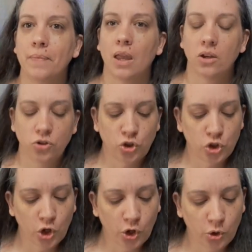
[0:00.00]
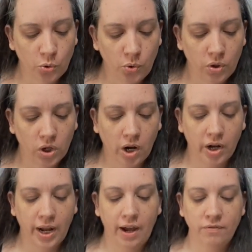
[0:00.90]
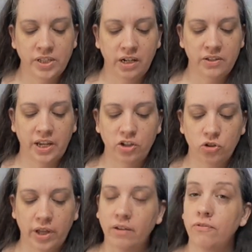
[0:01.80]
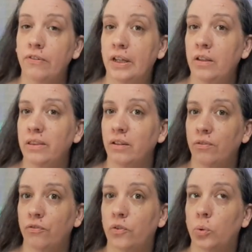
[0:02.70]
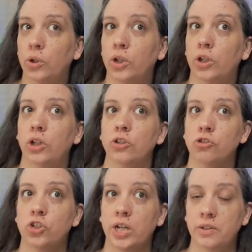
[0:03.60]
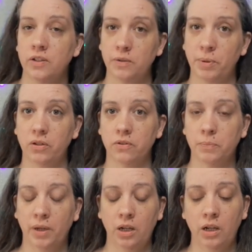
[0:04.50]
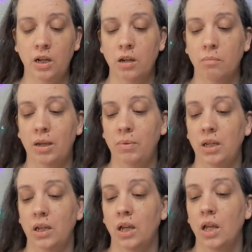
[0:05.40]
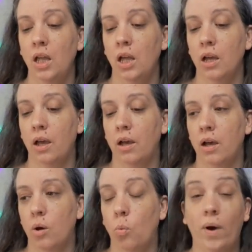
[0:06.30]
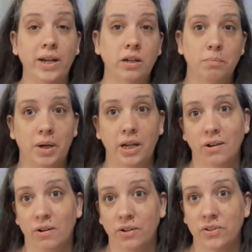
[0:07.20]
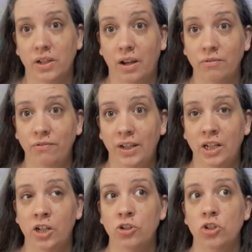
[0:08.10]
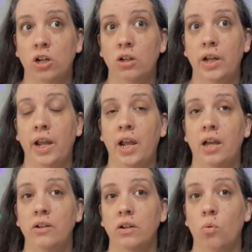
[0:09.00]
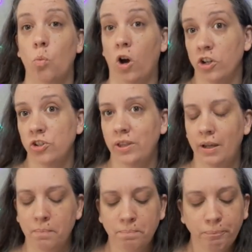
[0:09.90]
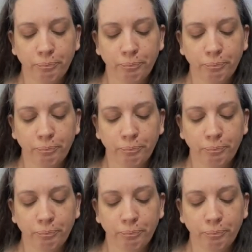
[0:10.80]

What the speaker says: So I have set aside July 5th for just spindle spinning, maybe wind up my yarns that I've finished and wash them